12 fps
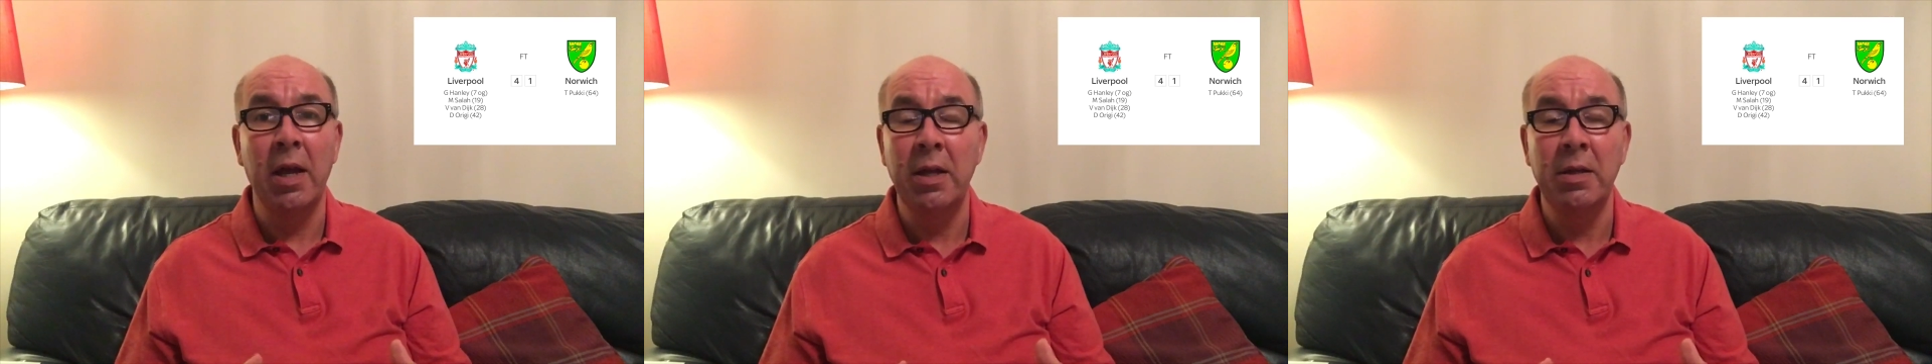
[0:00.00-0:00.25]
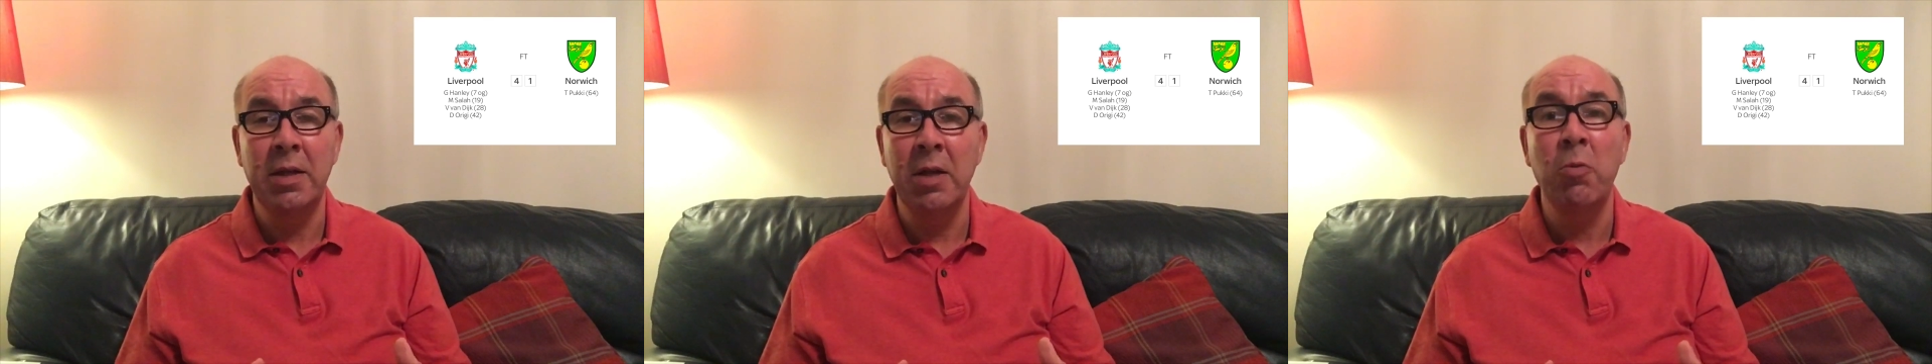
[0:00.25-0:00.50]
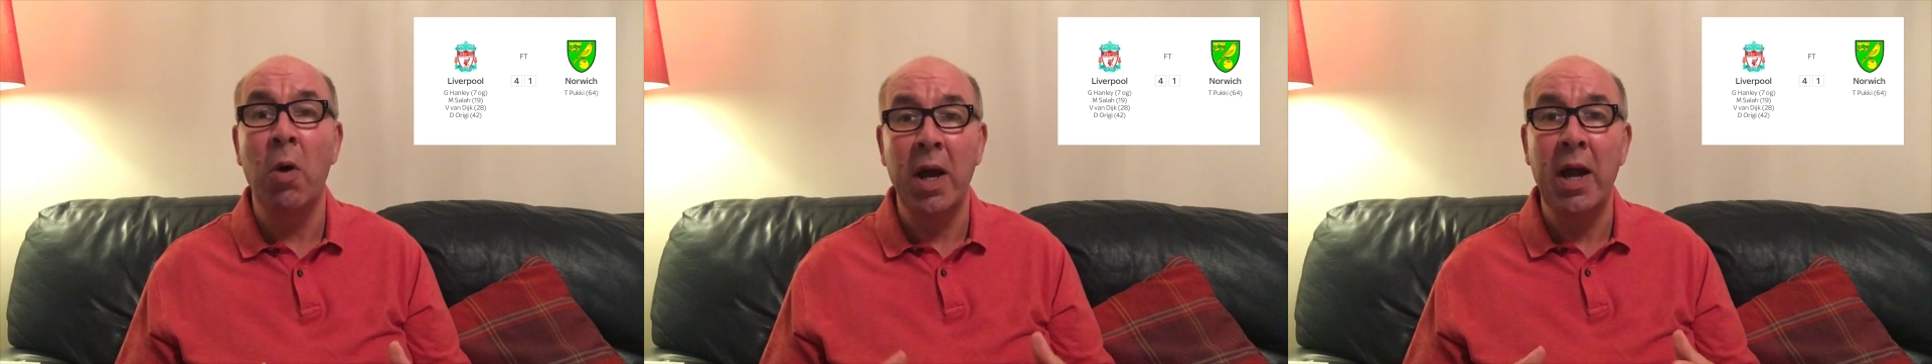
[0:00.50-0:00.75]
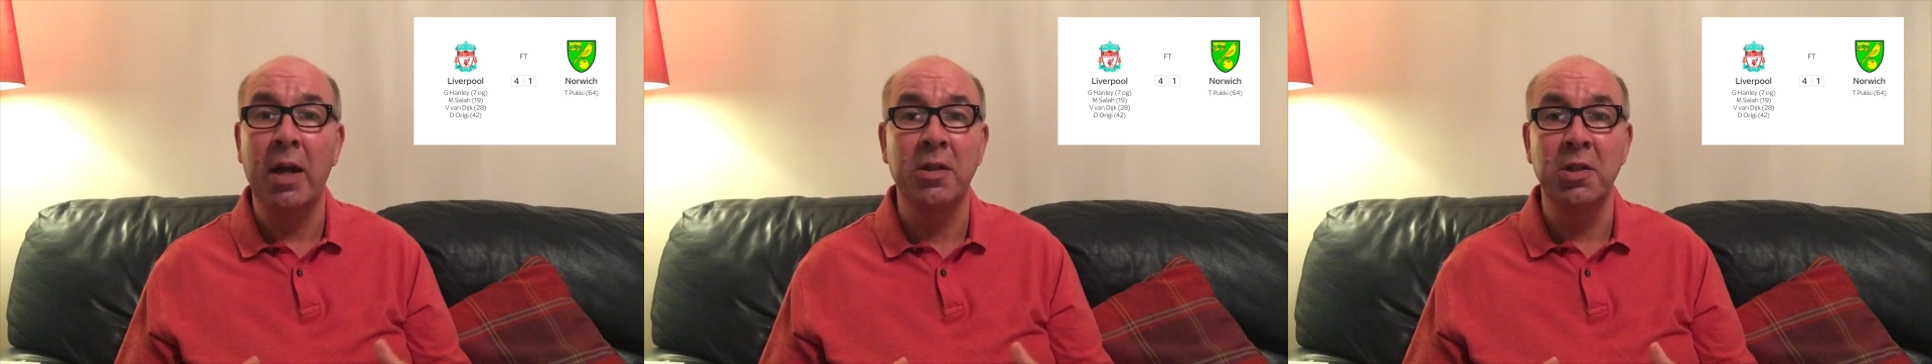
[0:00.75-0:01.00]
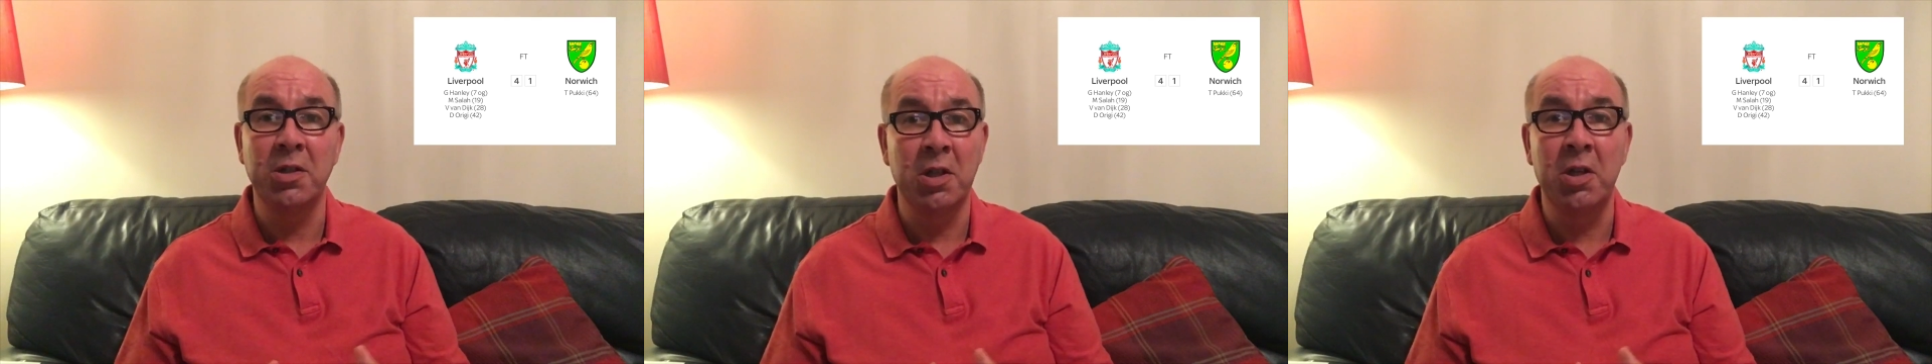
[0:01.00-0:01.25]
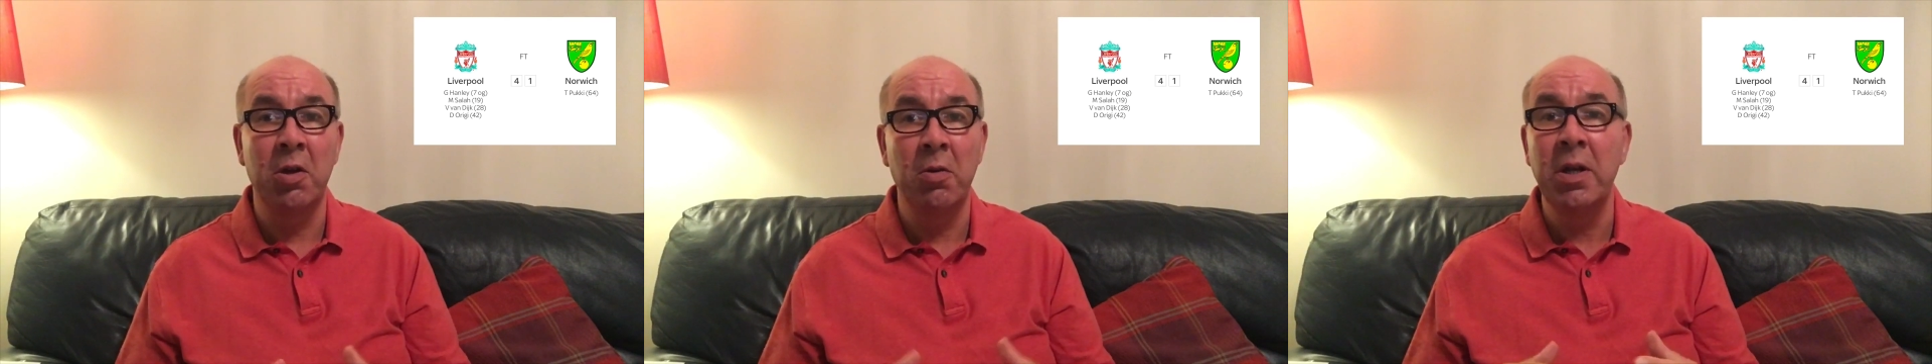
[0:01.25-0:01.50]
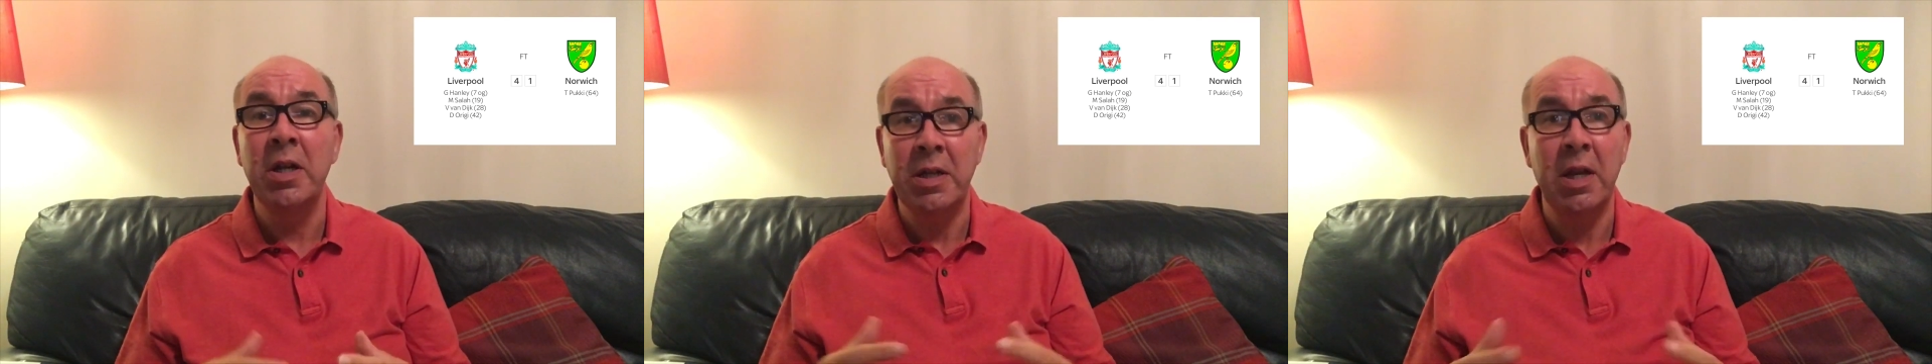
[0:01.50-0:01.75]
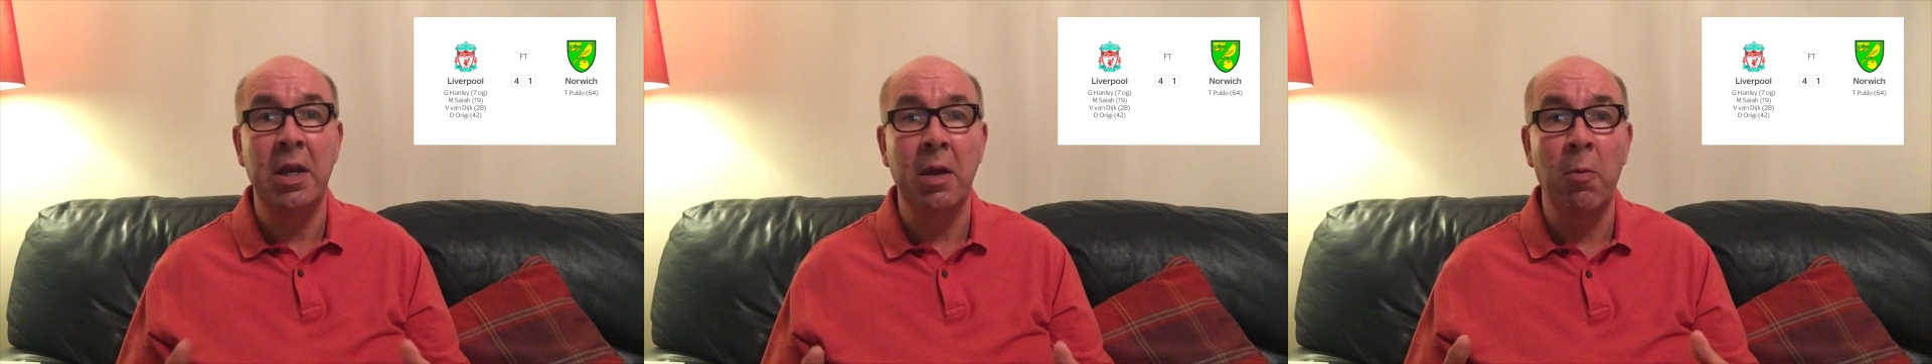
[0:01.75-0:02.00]
He did what he had to do, and he
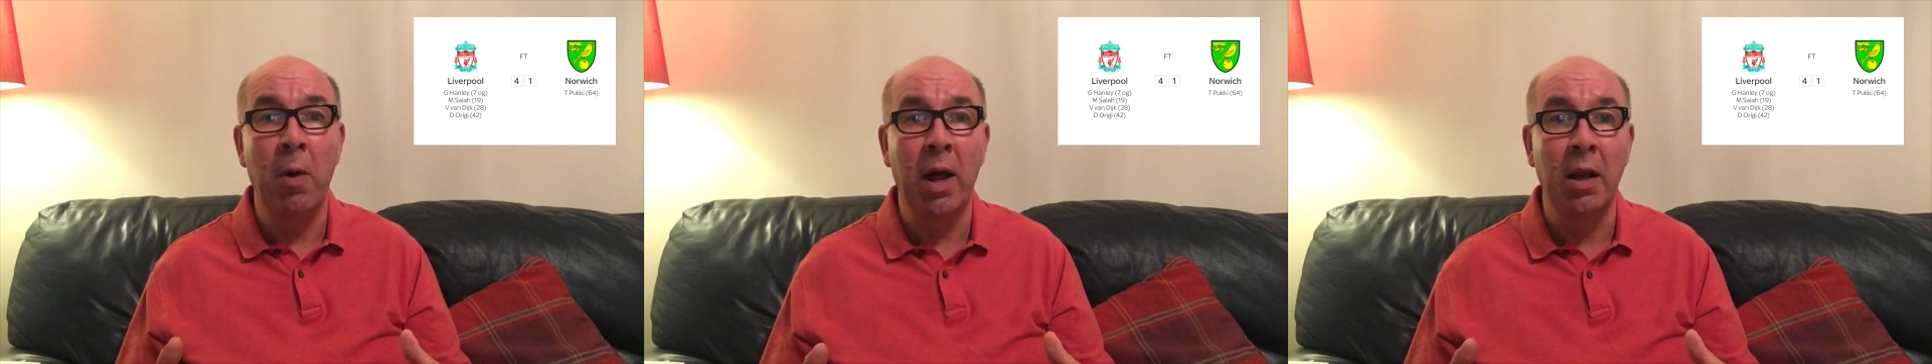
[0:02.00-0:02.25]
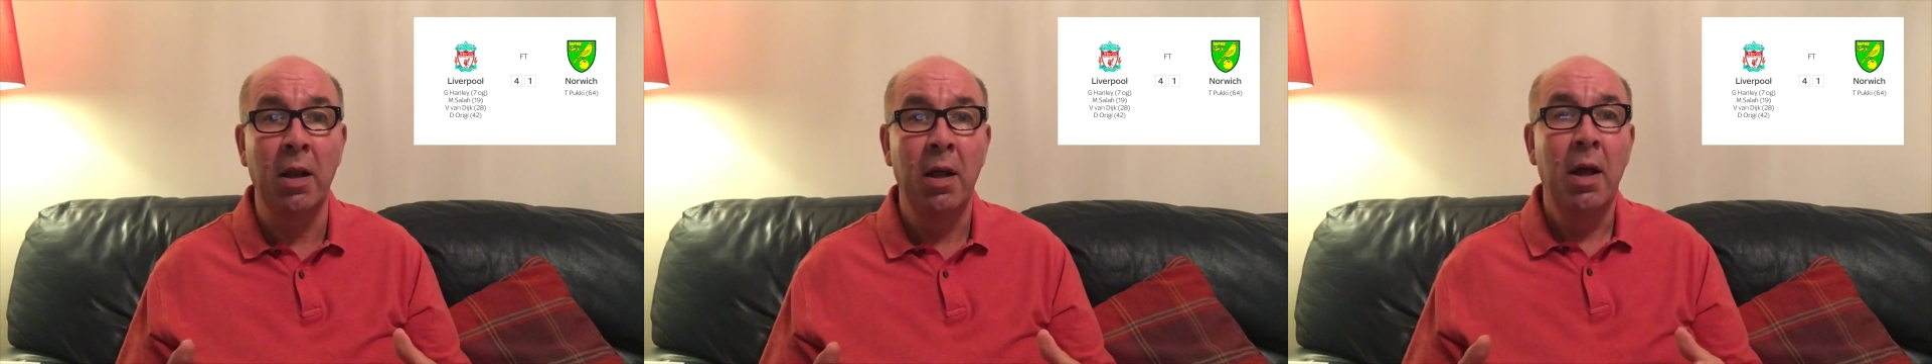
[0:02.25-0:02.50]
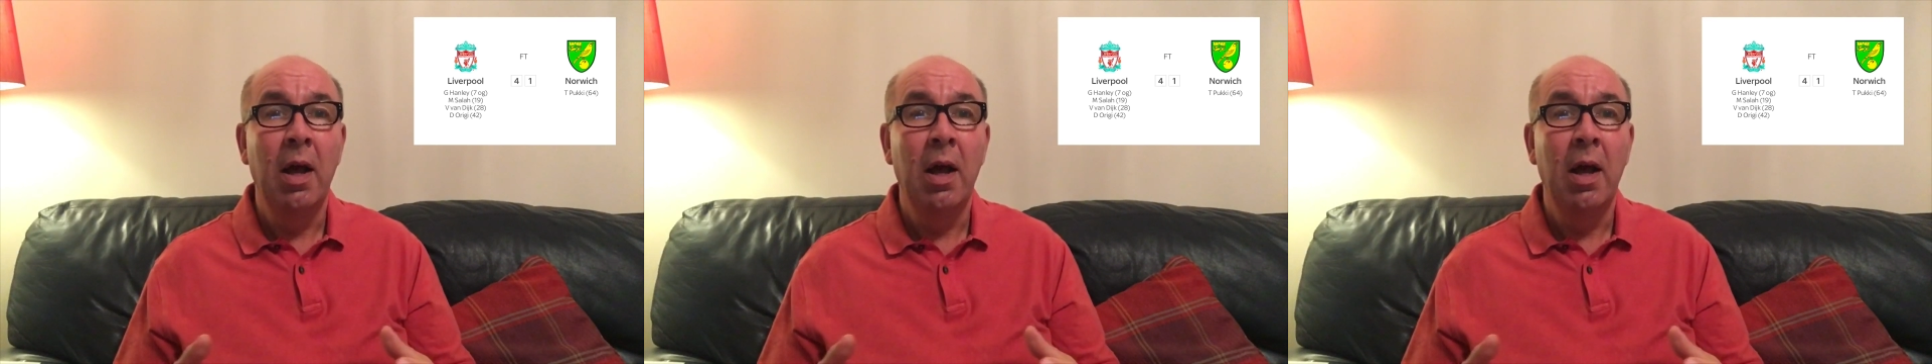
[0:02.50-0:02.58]
did it well.